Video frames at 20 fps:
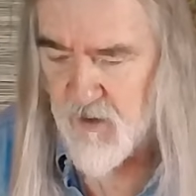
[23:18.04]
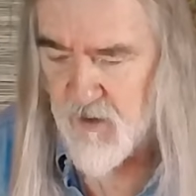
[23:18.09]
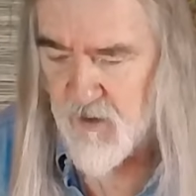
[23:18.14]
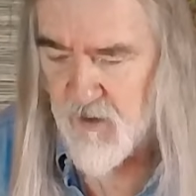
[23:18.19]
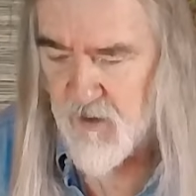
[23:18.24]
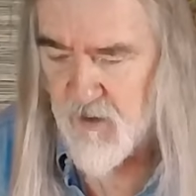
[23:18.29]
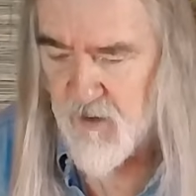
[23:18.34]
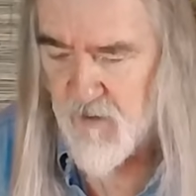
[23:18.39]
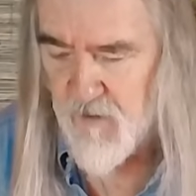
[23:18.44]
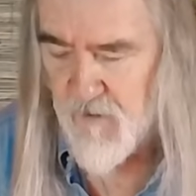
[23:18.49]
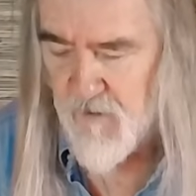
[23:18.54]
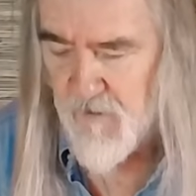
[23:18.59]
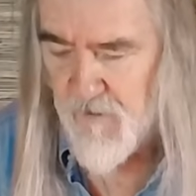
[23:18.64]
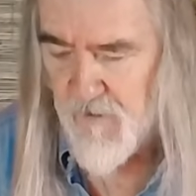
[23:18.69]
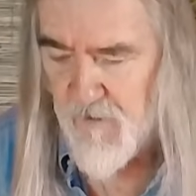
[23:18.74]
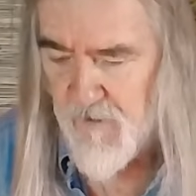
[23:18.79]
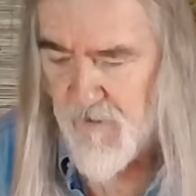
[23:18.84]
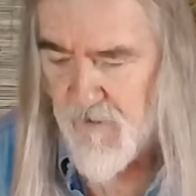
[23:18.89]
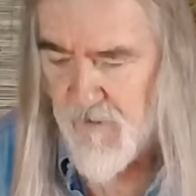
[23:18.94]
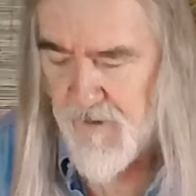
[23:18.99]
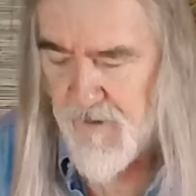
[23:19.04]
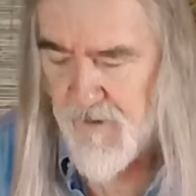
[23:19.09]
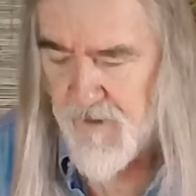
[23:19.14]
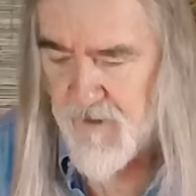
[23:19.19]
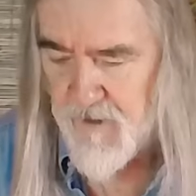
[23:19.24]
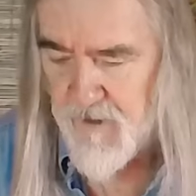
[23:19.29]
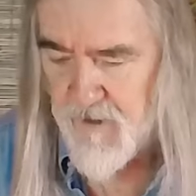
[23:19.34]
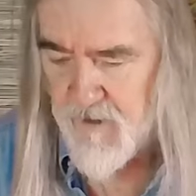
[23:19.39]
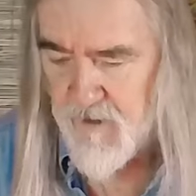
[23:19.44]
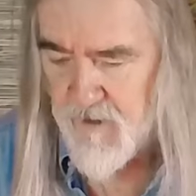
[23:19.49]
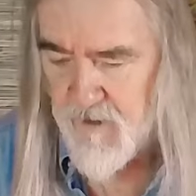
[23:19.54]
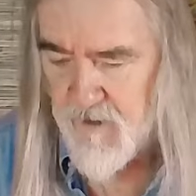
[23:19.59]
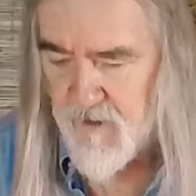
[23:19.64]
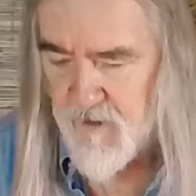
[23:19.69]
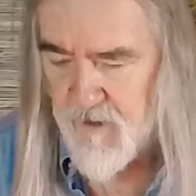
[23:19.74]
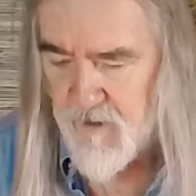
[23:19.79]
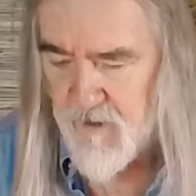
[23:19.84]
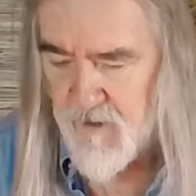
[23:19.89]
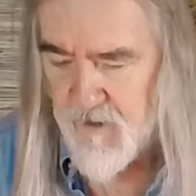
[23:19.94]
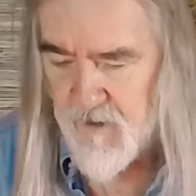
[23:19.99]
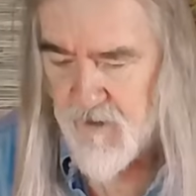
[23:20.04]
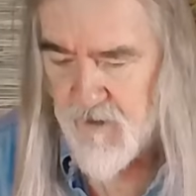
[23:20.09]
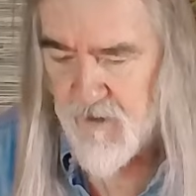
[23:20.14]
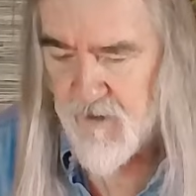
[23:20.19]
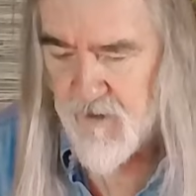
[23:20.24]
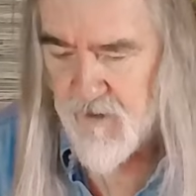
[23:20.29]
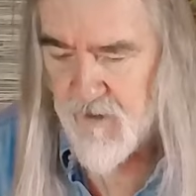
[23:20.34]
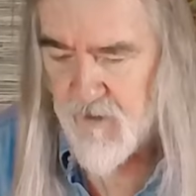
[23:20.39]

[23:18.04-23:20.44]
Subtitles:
No one is speaking in this clip.